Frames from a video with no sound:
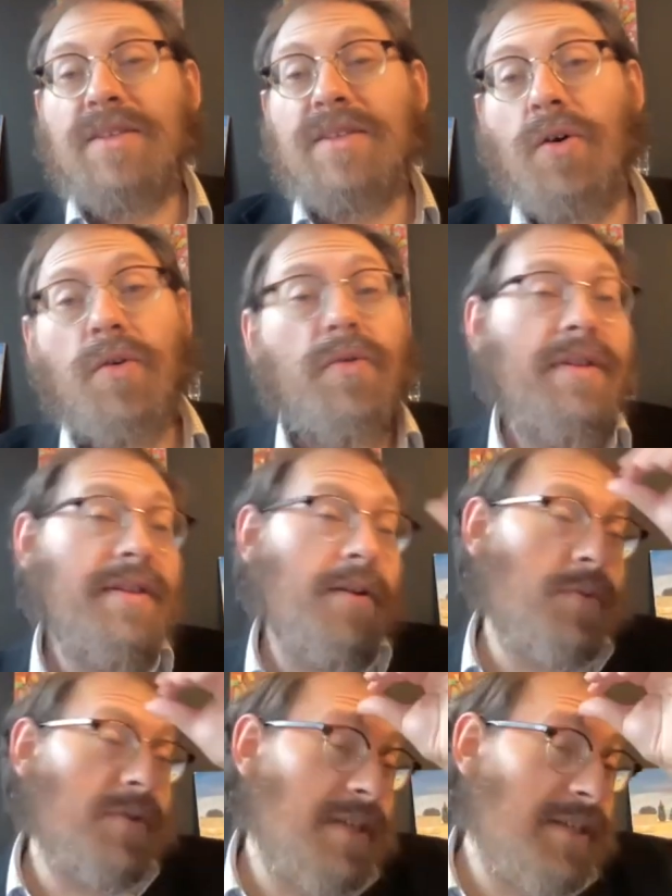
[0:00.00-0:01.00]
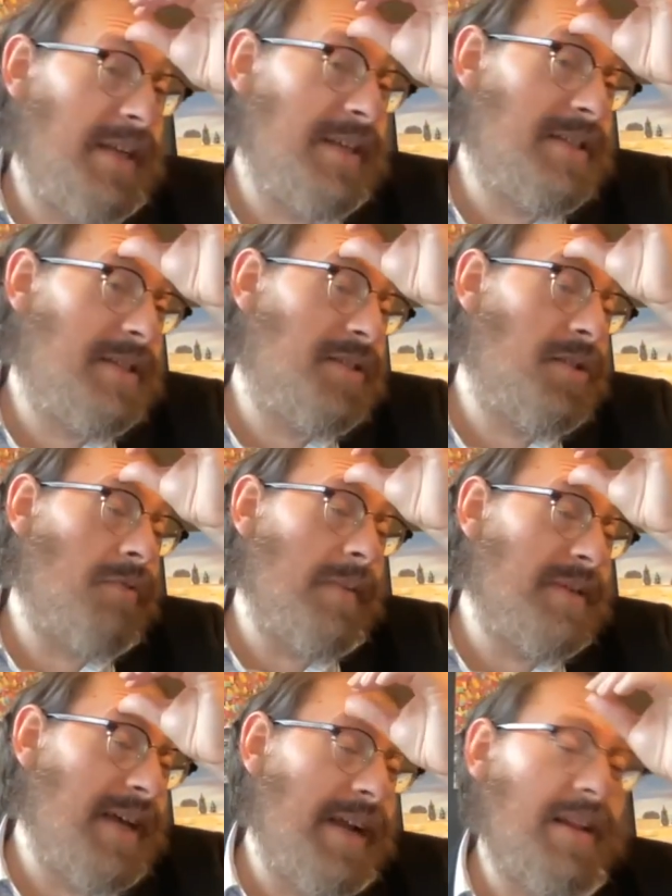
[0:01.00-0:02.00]
So there were six, he's so the
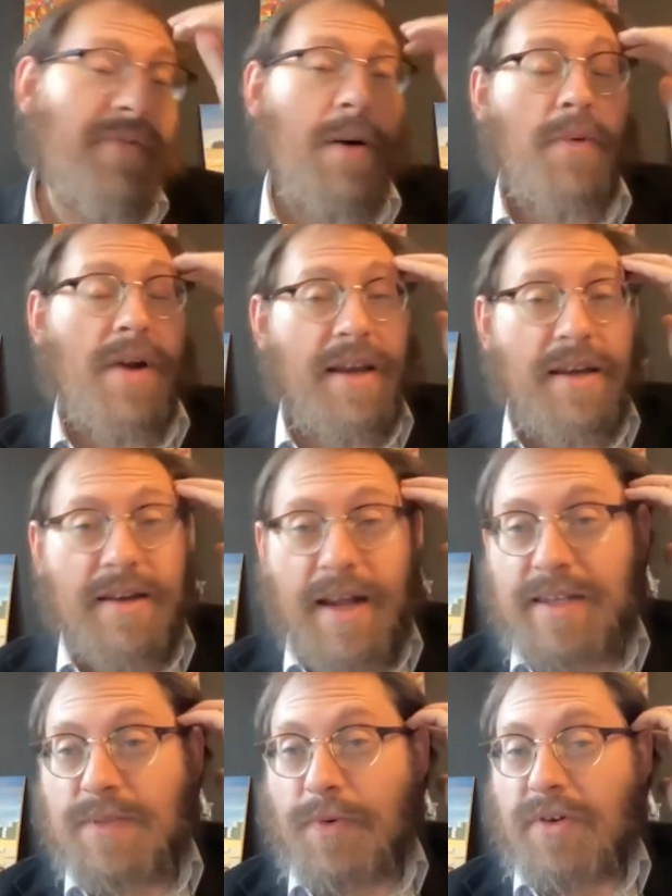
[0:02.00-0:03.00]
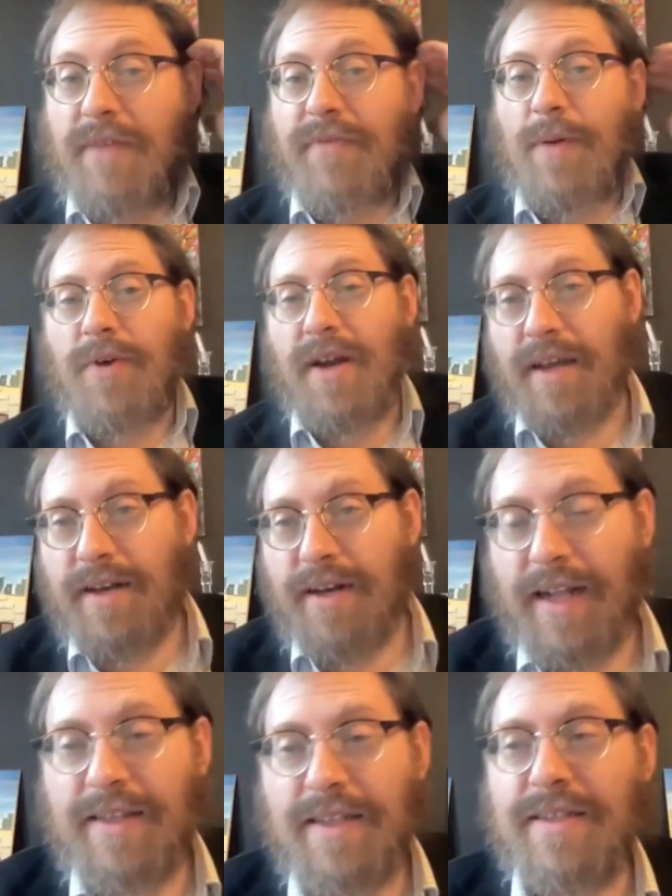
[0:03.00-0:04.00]
Rebbe said at the Fabrengen at his birthday Fabrengen in
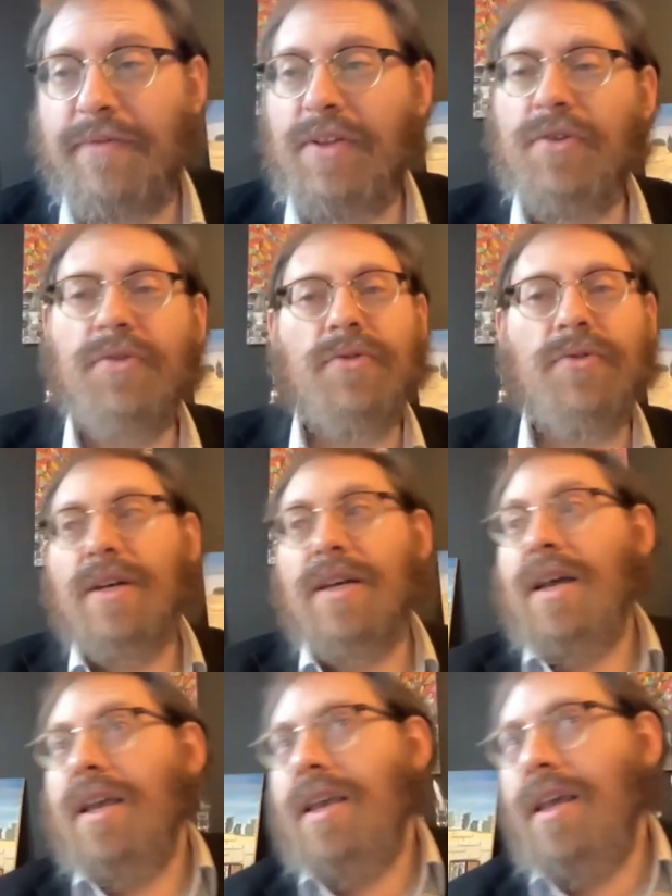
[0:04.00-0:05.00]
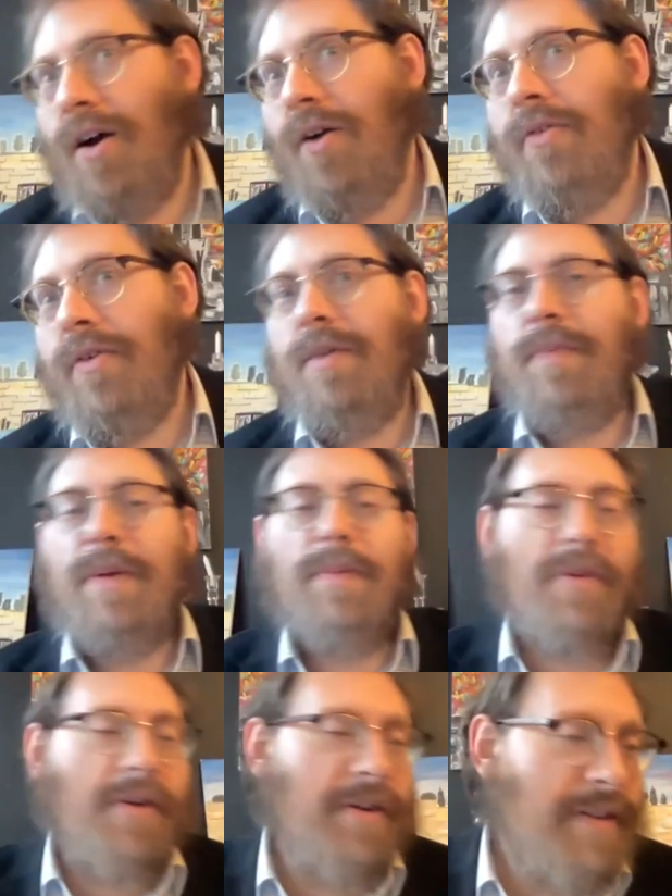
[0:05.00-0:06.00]
1972, you know, there are people
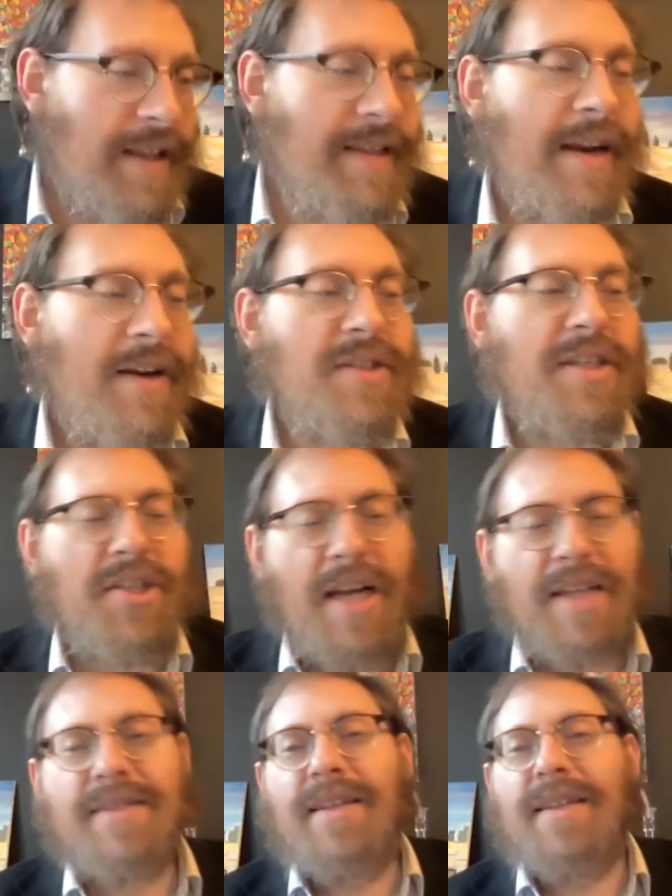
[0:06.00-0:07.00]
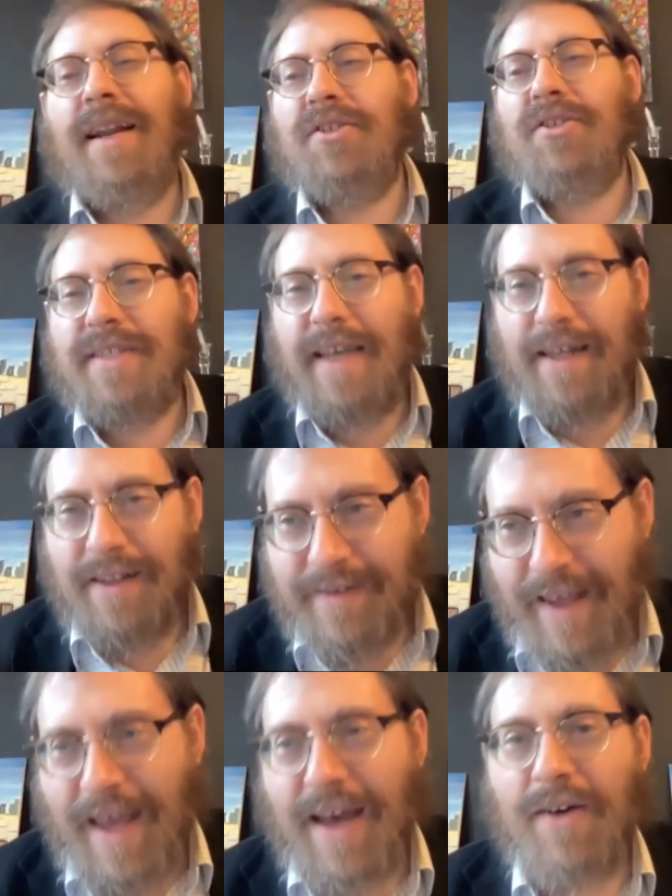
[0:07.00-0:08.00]
that are that are suggesting that I should scale it
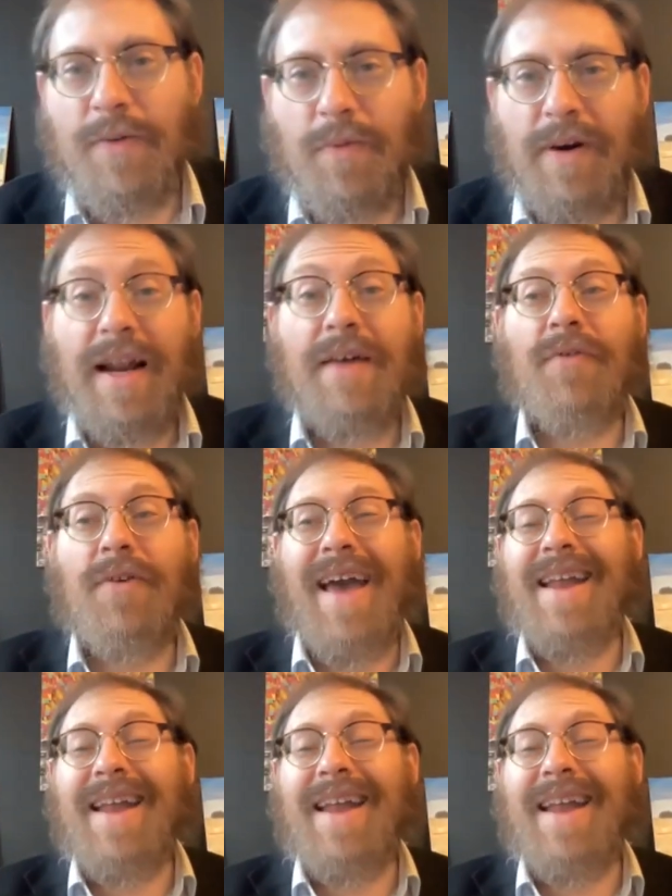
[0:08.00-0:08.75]
down and whatever.